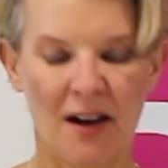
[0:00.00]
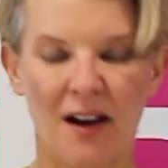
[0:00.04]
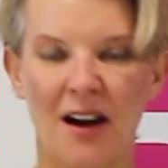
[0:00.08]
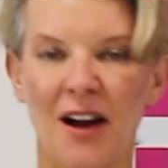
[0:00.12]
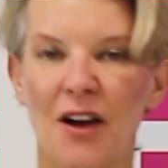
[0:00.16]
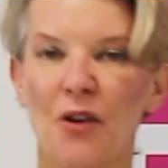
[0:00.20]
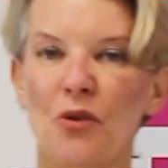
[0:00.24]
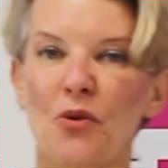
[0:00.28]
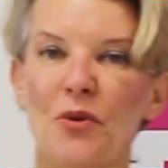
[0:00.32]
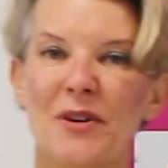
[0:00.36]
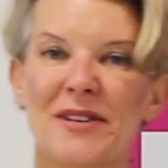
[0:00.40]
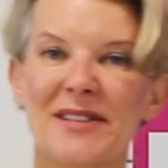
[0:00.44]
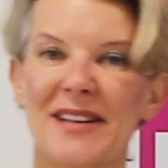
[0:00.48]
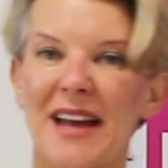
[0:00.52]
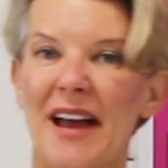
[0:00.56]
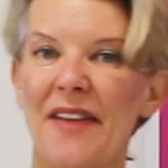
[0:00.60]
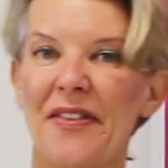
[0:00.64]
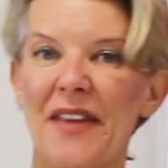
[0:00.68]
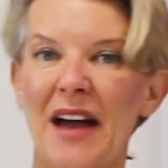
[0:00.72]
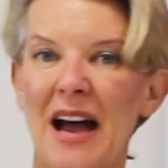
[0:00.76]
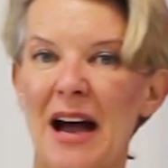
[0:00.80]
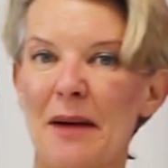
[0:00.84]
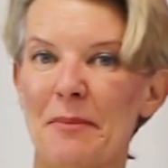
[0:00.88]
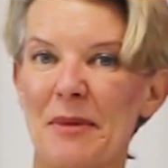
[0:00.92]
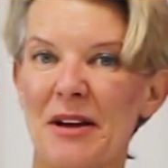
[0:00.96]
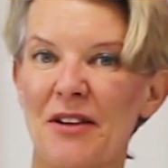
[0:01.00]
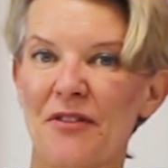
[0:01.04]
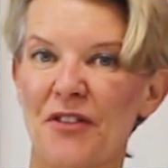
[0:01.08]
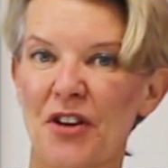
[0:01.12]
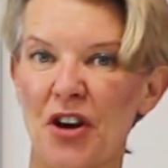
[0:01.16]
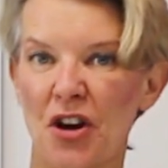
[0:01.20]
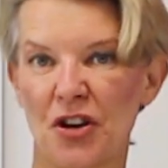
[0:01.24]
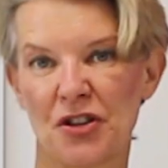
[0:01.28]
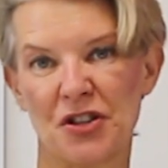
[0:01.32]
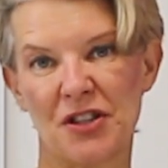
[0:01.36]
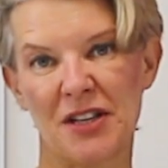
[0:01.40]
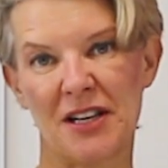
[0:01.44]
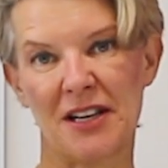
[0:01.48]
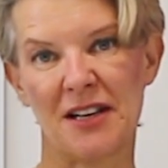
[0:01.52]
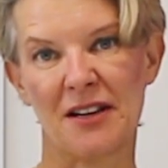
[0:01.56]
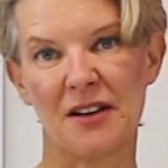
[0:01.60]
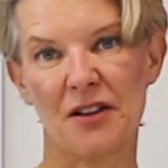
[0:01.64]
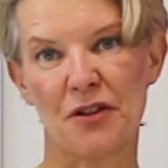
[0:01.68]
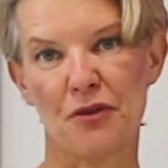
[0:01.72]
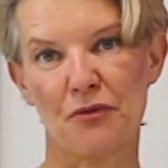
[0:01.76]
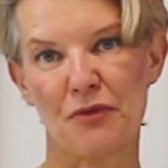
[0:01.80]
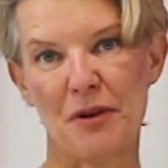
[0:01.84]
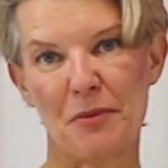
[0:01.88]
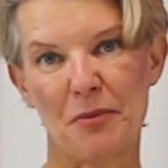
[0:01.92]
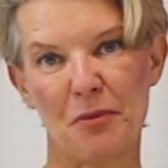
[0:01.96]
I always get in the habit of
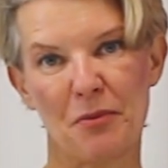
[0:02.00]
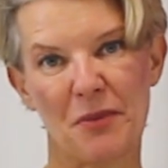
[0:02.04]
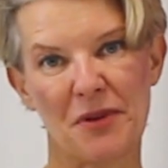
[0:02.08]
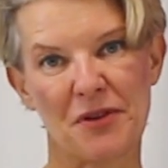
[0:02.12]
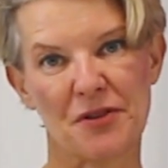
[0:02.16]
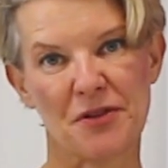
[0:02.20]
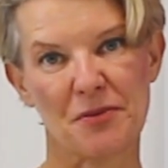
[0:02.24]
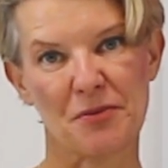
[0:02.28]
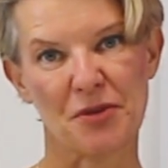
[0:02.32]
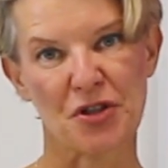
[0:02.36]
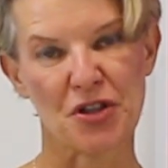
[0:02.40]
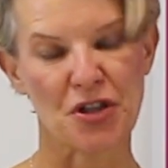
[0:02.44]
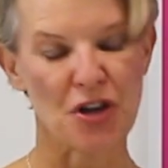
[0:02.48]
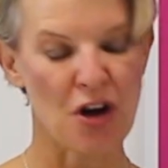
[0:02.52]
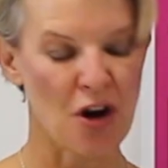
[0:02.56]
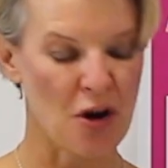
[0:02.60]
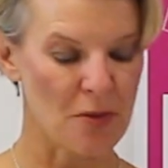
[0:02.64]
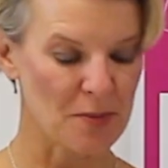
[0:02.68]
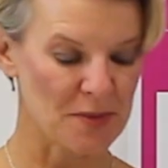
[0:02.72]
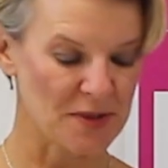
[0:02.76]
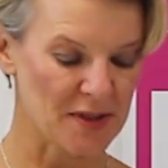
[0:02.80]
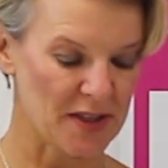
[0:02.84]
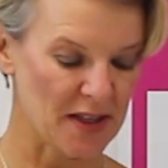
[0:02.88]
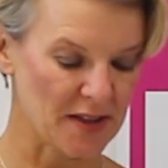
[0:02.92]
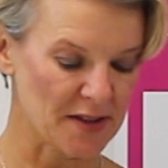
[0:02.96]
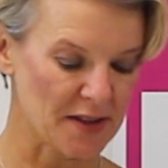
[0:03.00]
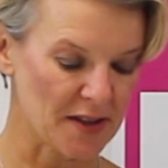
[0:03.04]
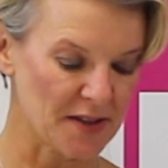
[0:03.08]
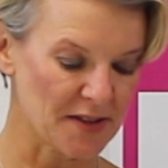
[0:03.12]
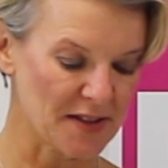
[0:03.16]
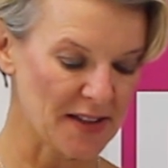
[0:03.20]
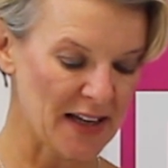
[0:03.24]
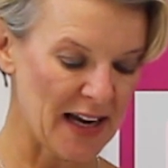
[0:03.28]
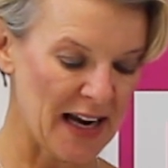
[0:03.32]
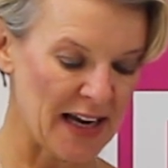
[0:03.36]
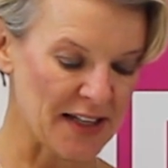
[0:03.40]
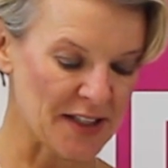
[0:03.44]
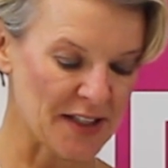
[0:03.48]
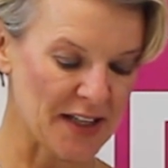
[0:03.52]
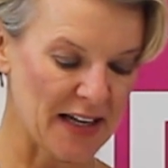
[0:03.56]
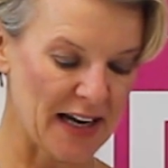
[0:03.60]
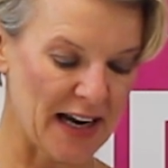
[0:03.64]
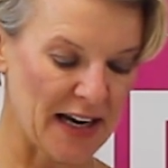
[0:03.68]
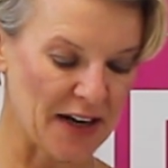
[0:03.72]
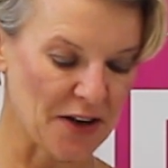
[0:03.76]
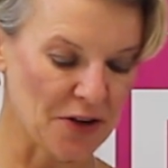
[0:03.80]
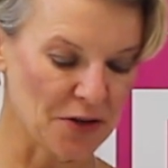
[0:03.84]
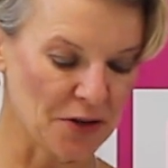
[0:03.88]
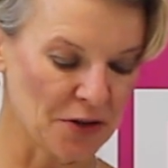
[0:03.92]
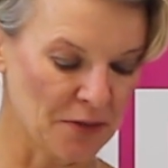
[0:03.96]
cutting the ribbon with some sharp scissors at an
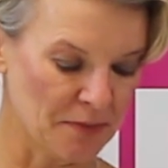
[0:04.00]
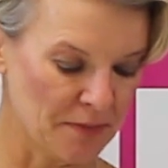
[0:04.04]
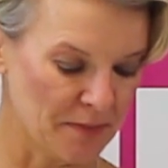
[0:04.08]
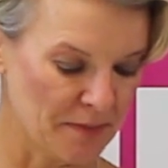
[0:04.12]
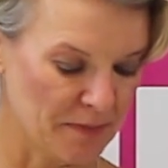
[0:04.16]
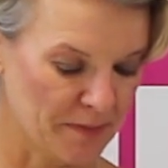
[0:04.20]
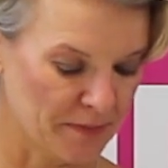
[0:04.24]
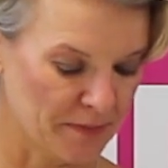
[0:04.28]
angle.